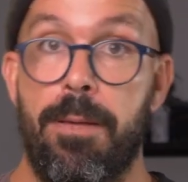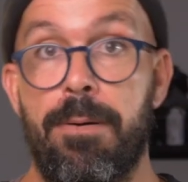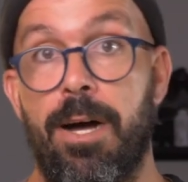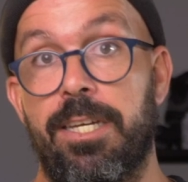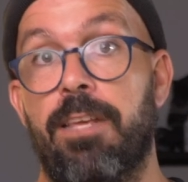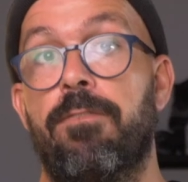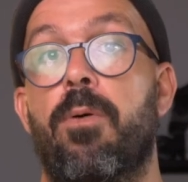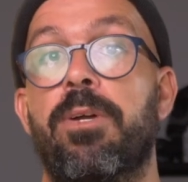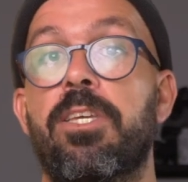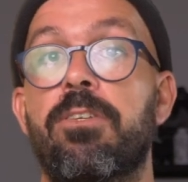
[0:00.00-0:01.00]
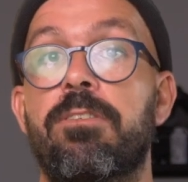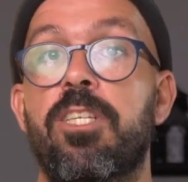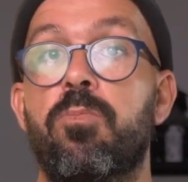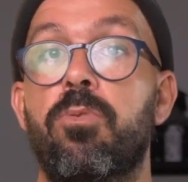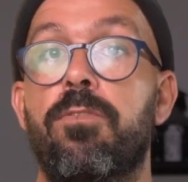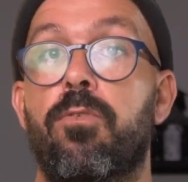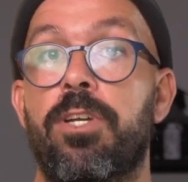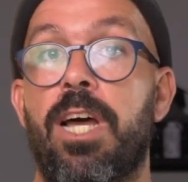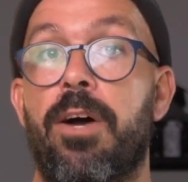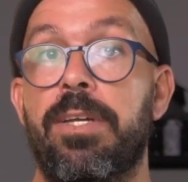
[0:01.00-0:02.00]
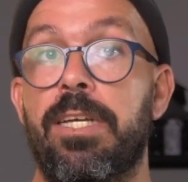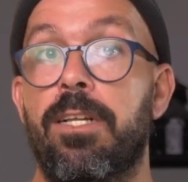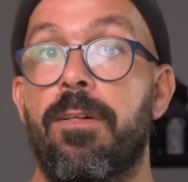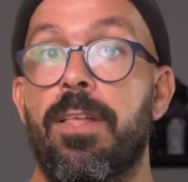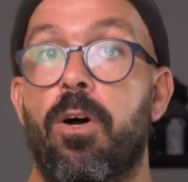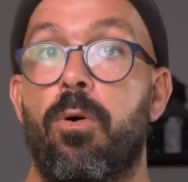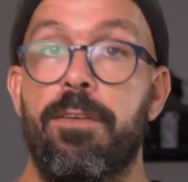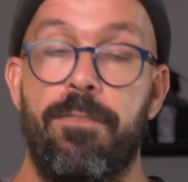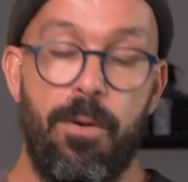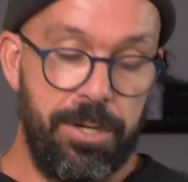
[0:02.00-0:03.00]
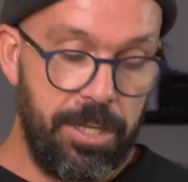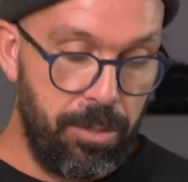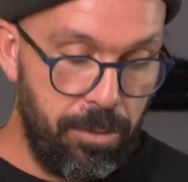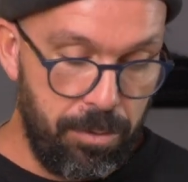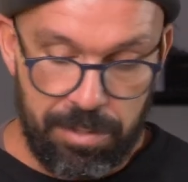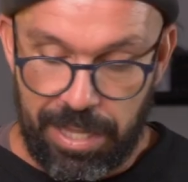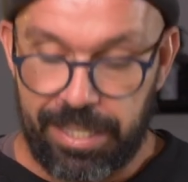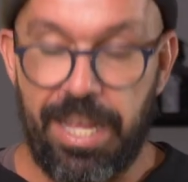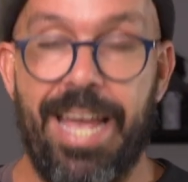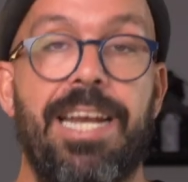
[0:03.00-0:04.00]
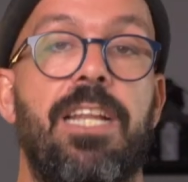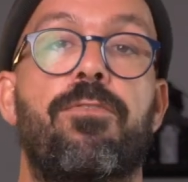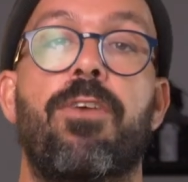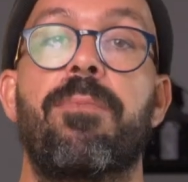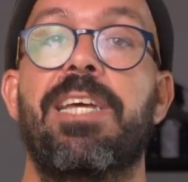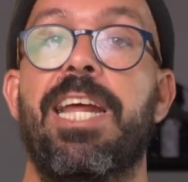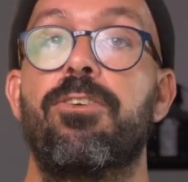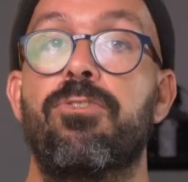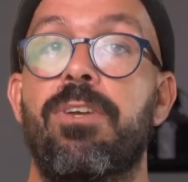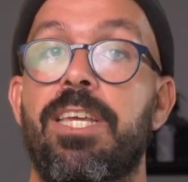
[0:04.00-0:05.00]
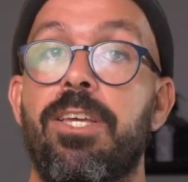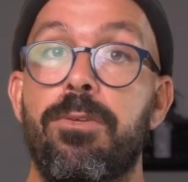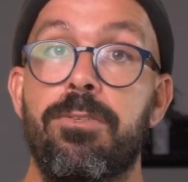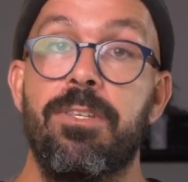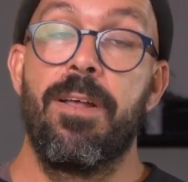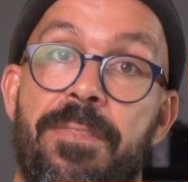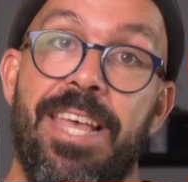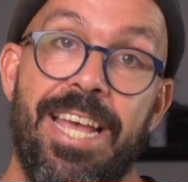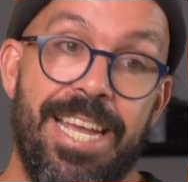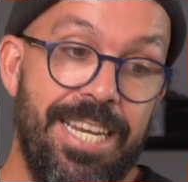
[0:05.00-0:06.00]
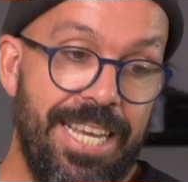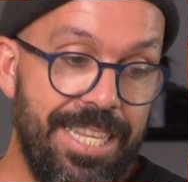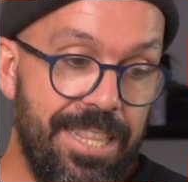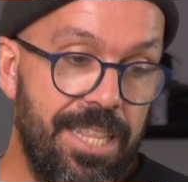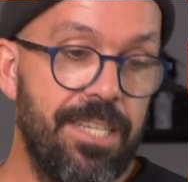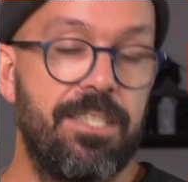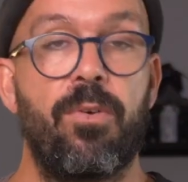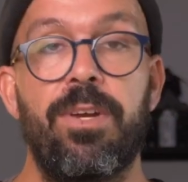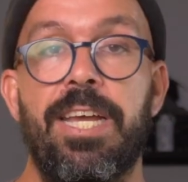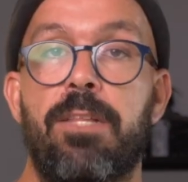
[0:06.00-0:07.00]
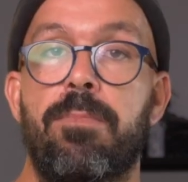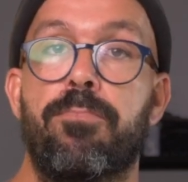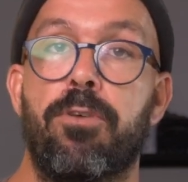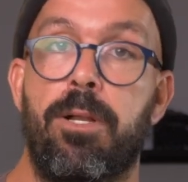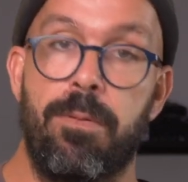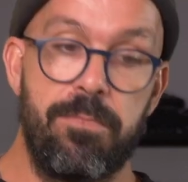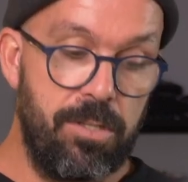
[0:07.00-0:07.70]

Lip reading: But if I want to use this boot for downhill, or if I want to use like the endless frame that I usually use, then it does create me problems.